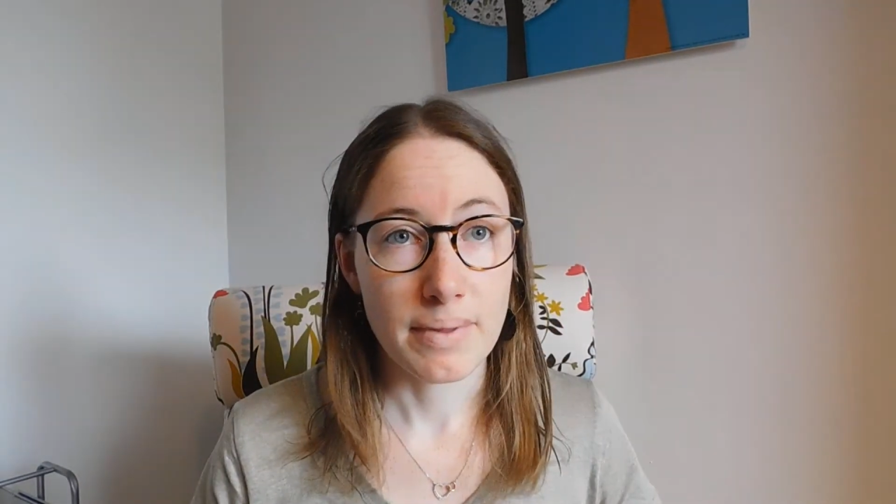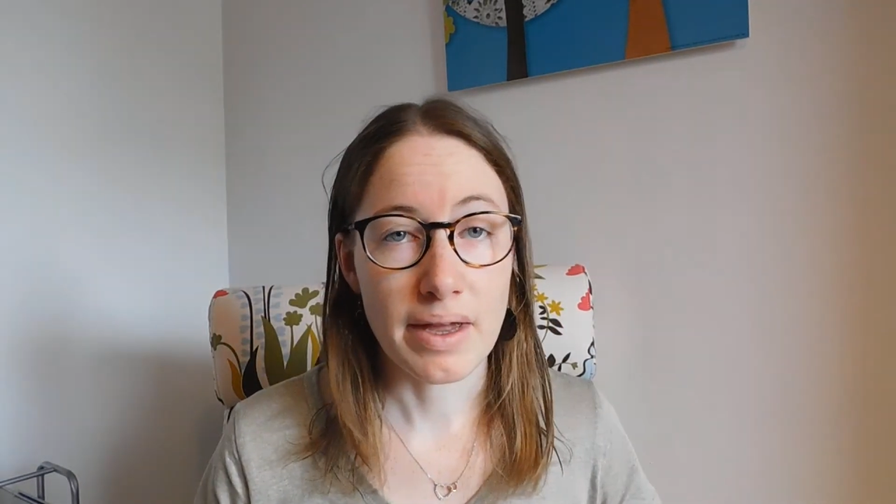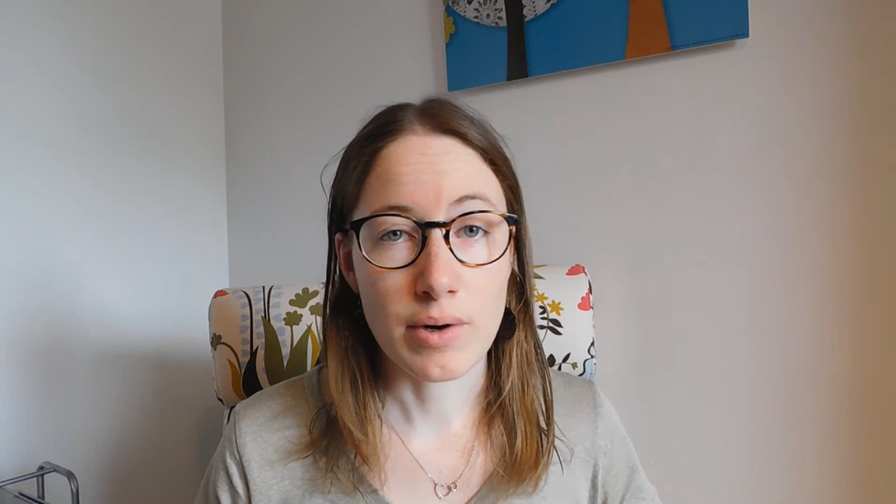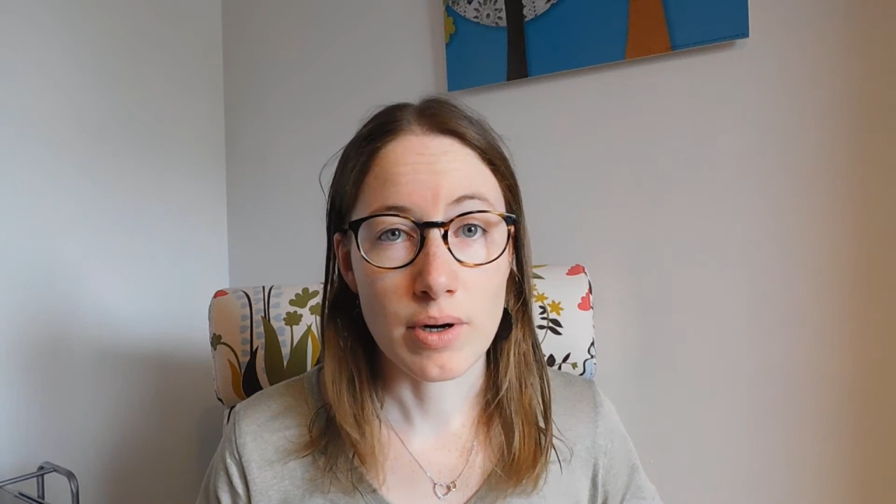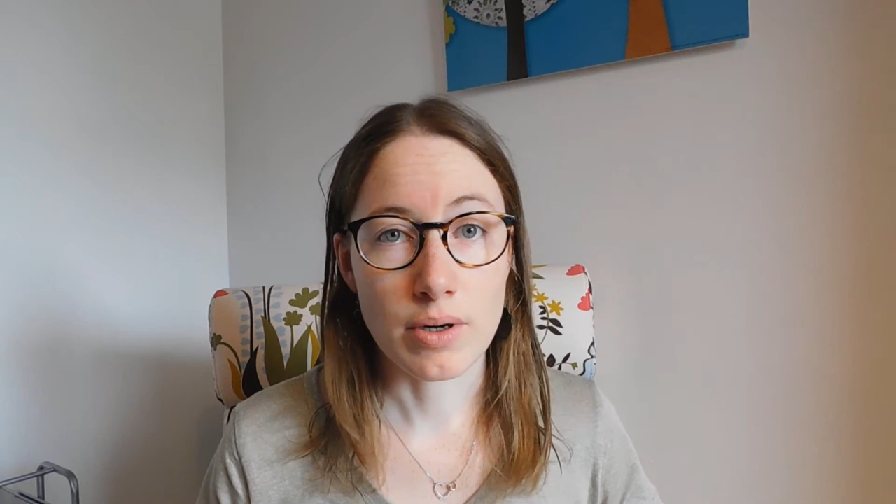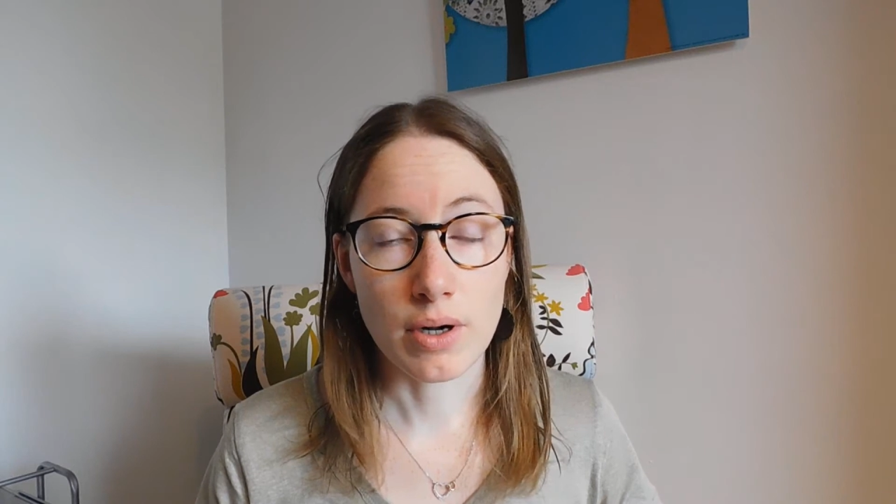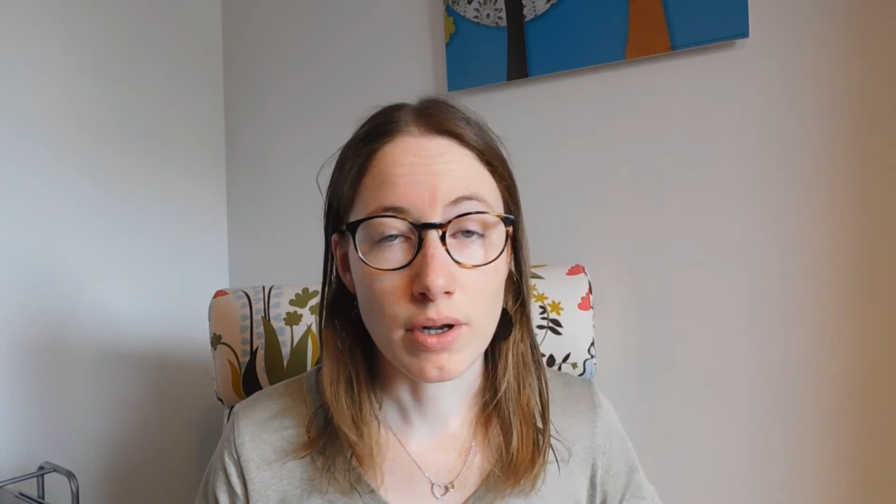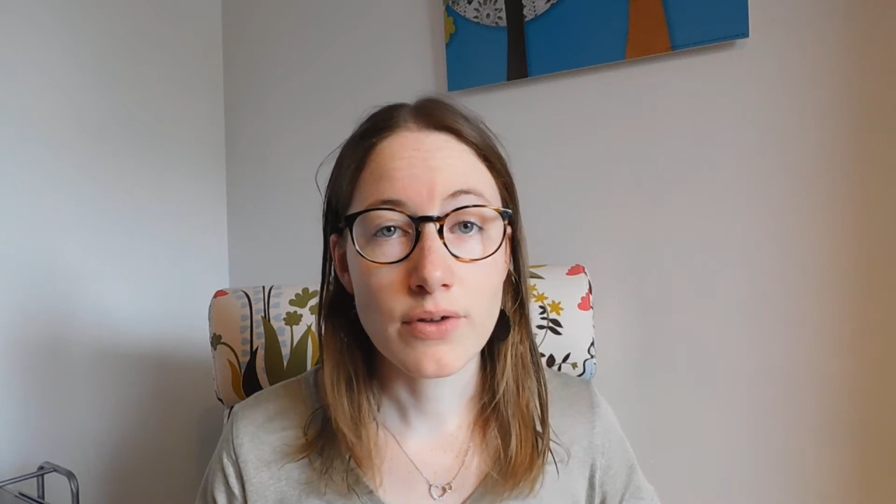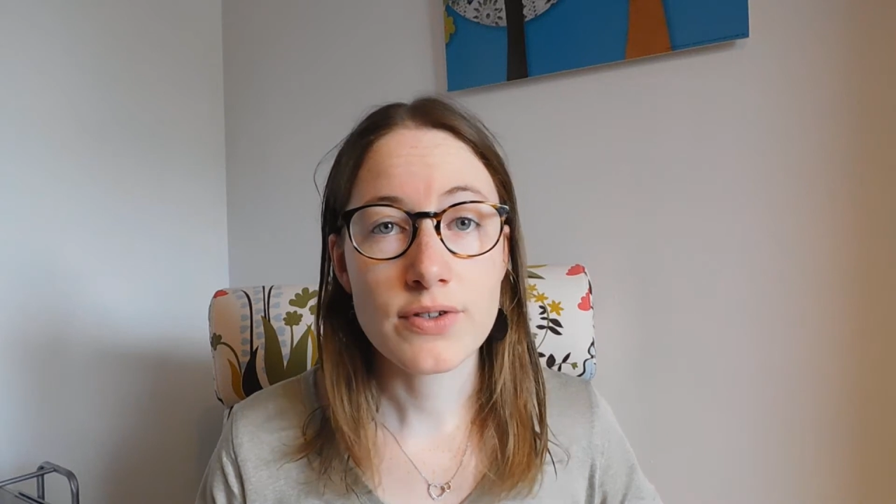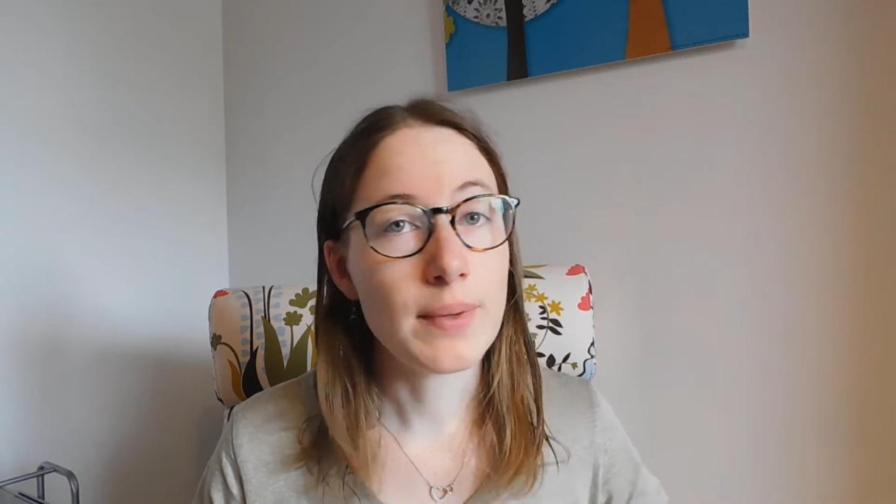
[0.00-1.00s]
There are a
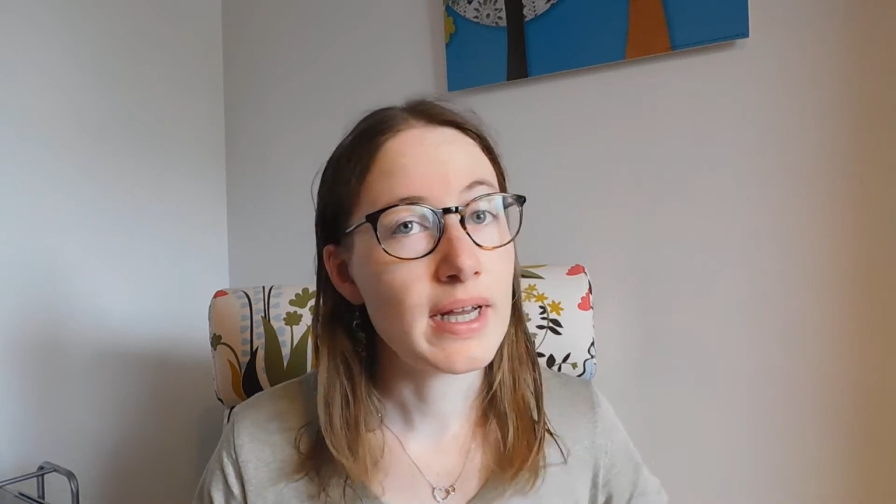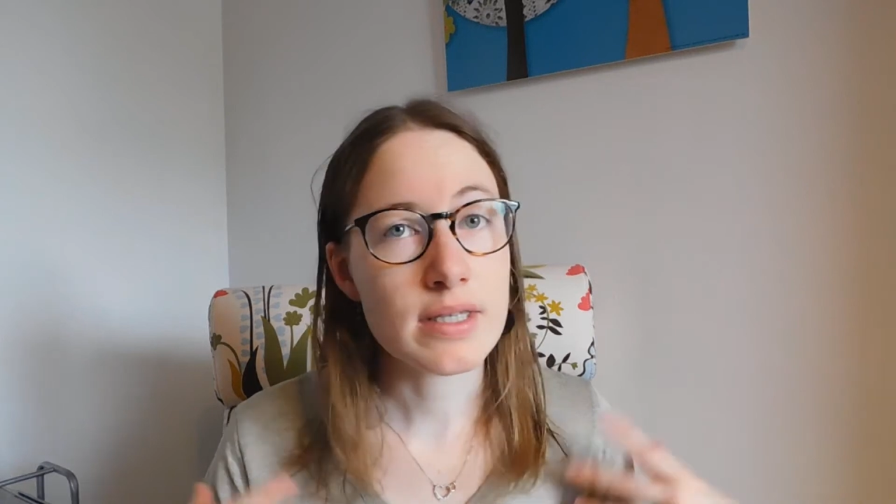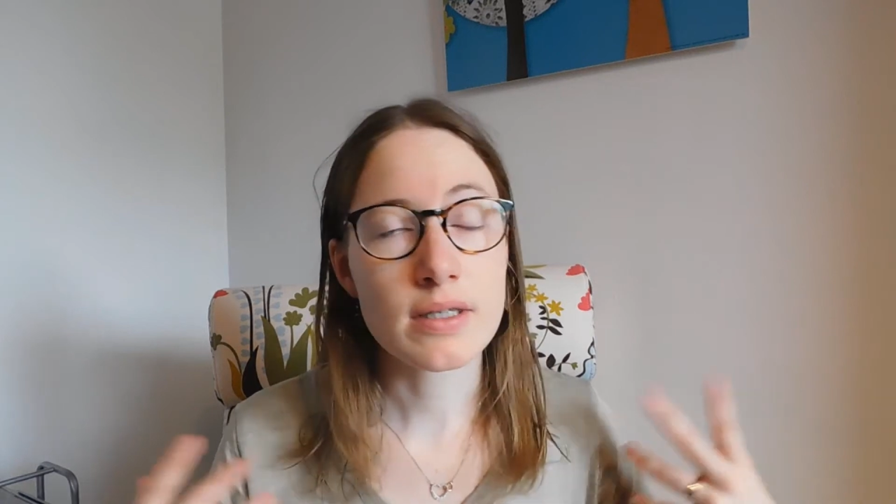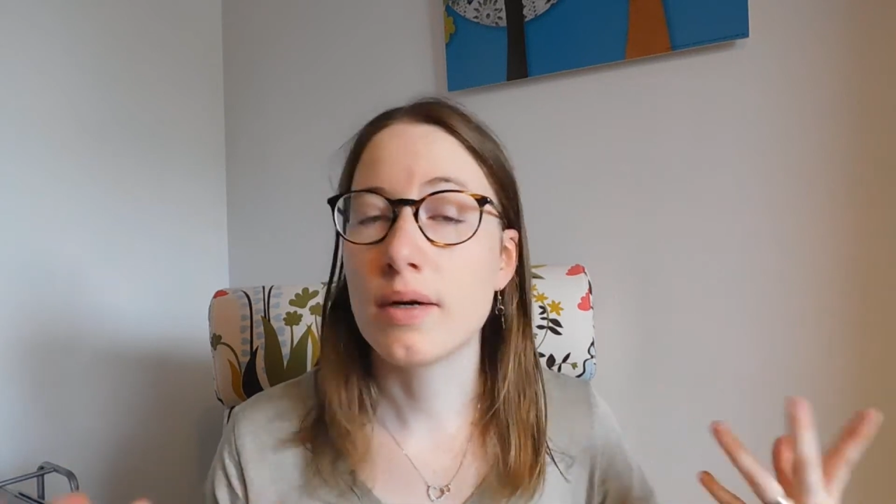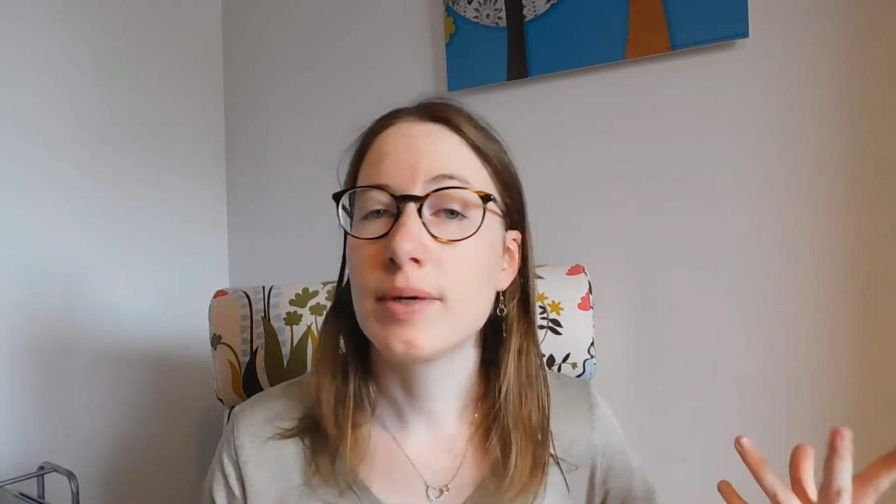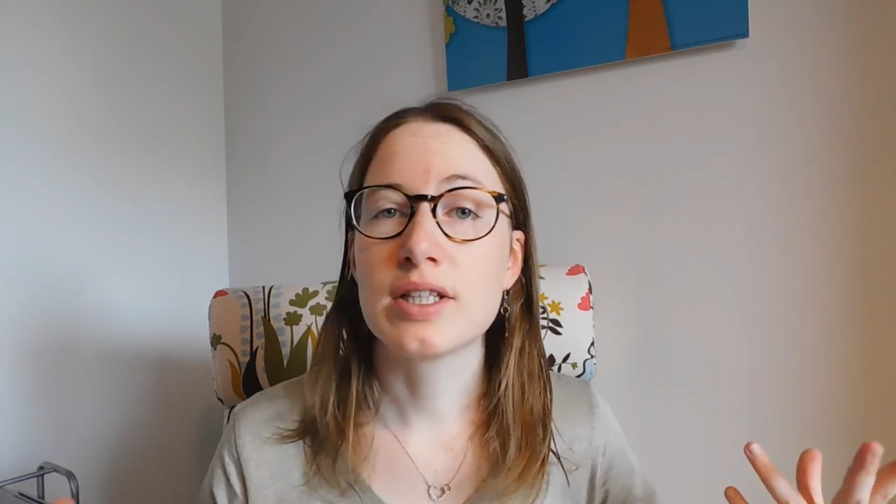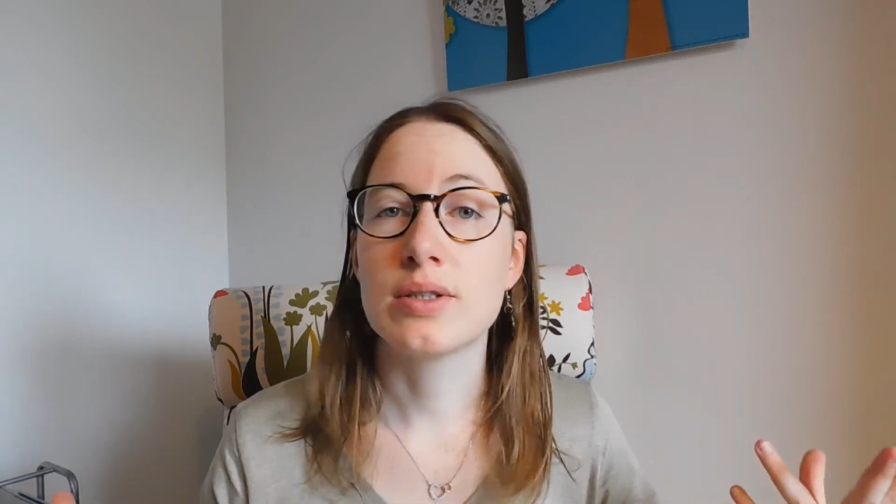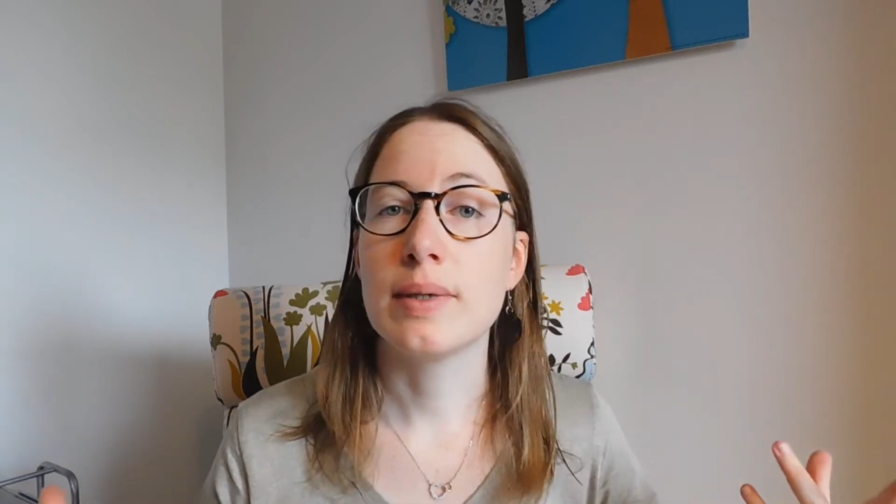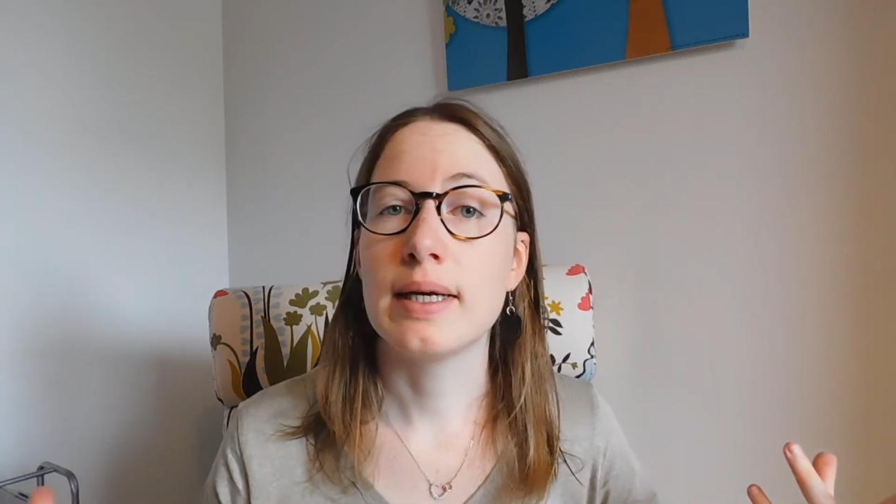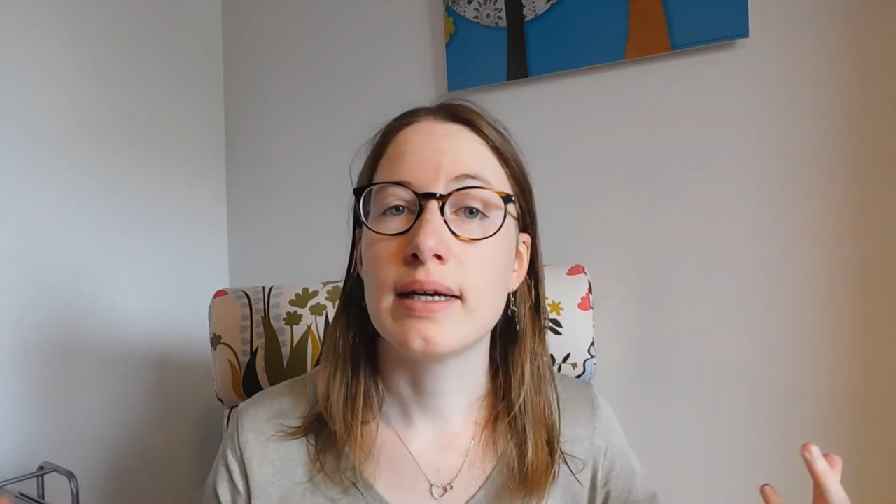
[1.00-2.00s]
lot of smells coming to
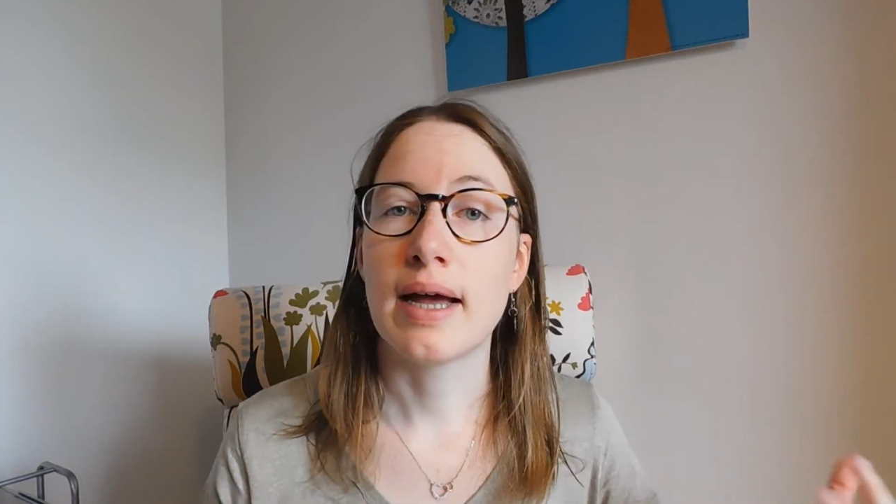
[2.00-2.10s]
me